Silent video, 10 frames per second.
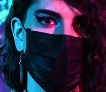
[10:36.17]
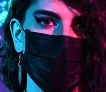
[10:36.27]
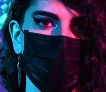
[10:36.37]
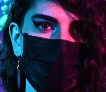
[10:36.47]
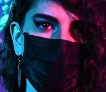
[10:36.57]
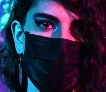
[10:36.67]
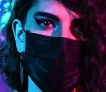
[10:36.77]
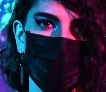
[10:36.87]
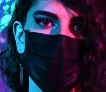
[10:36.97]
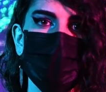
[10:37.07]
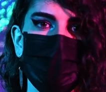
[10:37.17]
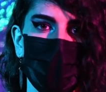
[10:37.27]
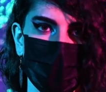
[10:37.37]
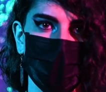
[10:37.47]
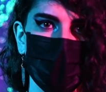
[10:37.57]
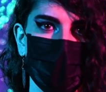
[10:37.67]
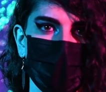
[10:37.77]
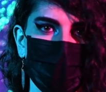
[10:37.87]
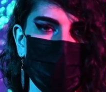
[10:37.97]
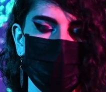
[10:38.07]
Another method is pocket
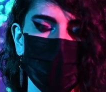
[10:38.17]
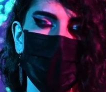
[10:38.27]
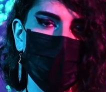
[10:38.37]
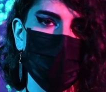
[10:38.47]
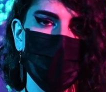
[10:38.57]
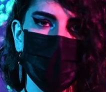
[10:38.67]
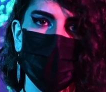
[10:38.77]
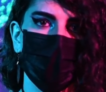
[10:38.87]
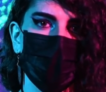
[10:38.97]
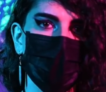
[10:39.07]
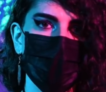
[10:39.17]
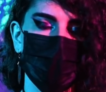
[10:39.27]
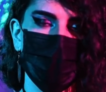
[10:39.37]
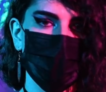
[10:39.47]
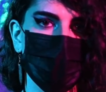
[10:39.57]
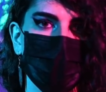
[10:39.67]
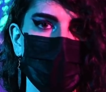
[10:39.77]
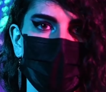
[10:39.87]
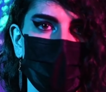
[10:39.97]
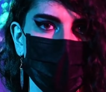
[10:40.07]
carry. Pocket carry is basically
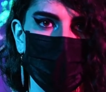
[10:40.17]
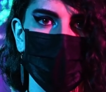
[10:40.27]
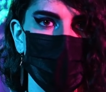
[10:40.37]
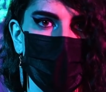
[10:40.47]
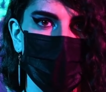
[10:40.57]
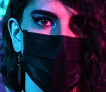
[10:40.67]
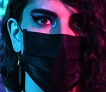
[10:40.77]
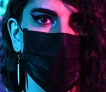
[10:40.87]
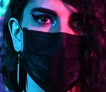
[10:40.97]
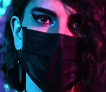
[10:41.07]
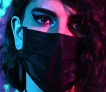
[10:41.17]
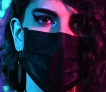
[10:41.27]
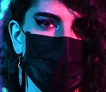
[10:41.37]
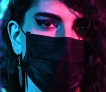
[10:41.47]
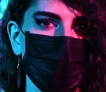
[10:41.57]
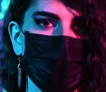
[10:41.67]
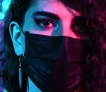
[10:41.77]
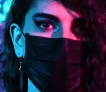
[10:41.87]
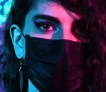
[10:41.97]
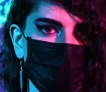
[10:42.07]
exactly what it sounds like. It's
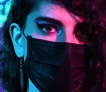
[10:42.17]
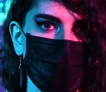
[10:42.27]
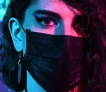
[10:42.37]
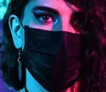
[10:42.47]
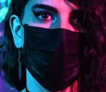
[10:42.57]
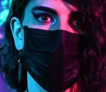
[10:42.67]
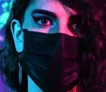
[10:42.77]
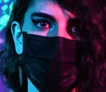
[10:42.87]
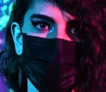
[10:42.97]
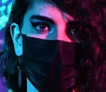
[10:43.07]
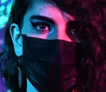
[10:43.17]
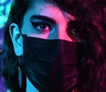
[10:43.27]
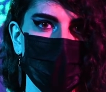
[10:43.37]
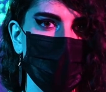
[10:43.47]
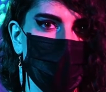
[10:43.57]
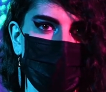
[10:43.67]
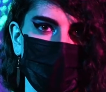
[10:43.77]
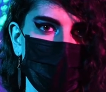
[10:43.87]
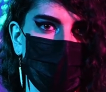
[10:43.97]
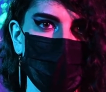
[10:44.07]
typically you carrying some sort of
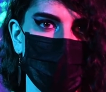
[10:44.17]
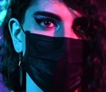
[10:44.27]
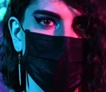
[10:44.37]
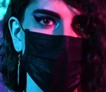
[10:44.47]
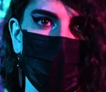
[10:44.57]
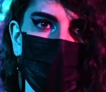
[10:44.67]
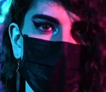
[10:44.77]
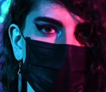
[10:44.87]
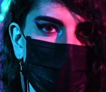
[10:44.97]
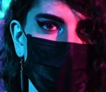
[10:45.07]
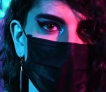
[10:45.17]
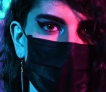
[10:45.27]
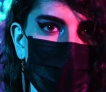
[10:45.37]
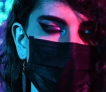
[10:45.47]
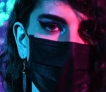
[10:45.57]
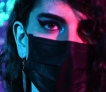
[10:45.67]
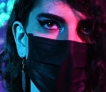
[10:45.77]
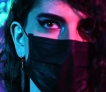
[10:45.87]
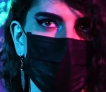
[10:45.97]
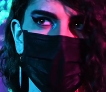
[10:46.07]
subcompact pistol in your pockets,
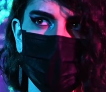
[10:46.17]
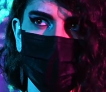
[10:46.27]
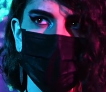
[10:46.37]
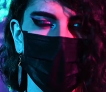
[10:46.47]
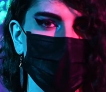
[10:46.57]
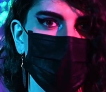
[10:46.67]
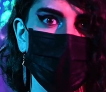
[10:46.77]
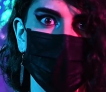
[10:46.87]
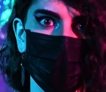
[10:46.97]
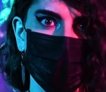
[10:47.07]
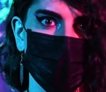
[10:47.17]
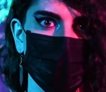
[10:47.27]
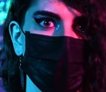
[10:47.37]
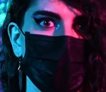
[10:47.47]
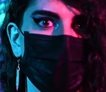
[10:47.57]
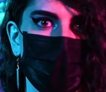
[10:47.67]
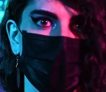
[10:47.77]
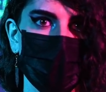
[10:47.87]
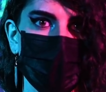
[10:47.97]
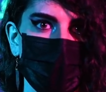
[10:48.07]
unless you have really, really big
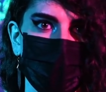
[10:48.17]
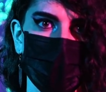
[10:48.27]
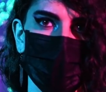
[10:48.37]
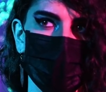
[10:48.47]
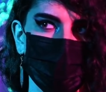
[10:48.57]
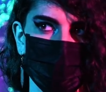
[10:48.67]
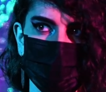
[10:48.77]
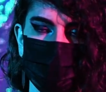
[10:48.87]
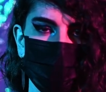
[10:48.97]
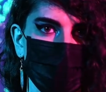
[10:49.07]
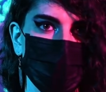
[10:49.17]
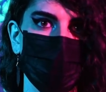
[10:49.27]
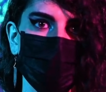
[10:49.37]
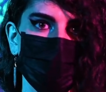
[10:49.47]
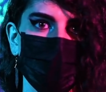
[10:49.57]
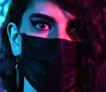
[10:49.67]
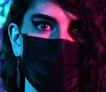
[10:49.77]
pockets, in which really cool for you,